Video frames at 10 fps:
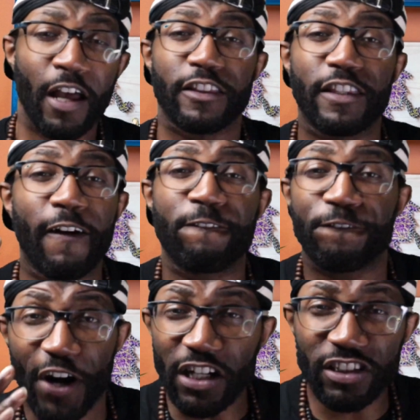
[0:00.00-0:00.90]
The
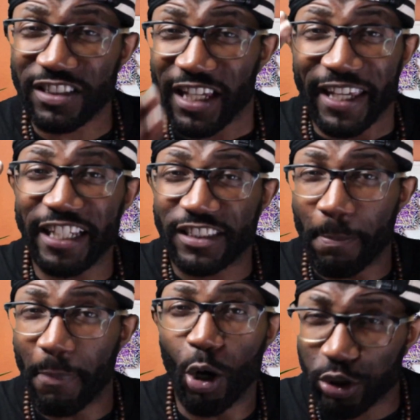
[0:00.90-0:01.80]
first is the
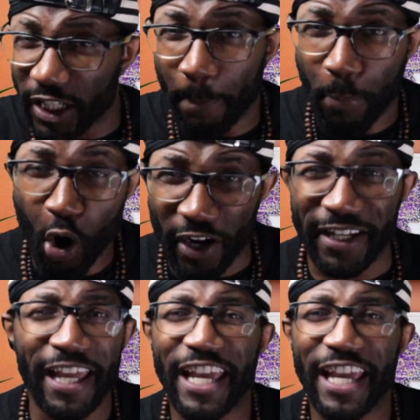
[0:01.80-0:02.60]
most important.